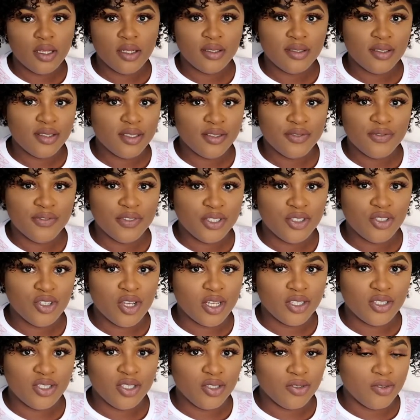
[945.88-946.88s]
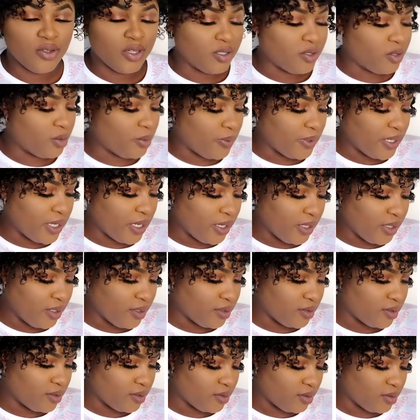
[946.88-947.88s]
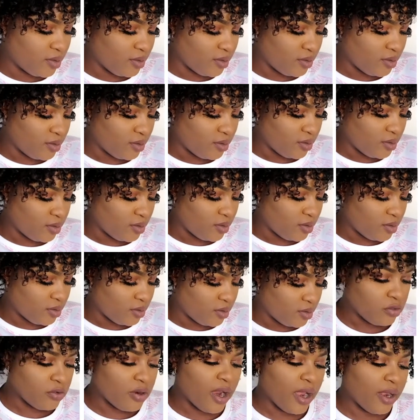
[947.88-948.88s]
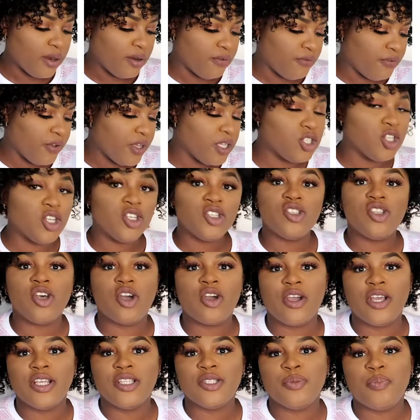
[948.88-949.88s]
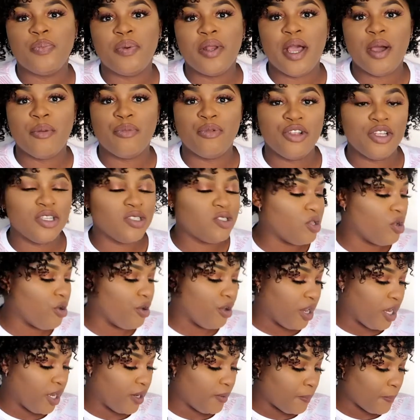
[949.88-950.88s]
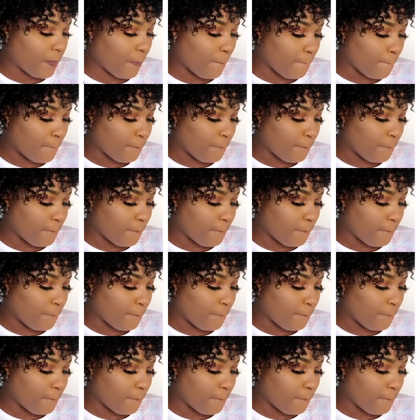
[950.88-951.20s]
Is this video actually going to play? Right, the video is not going to play. I'm really sorry.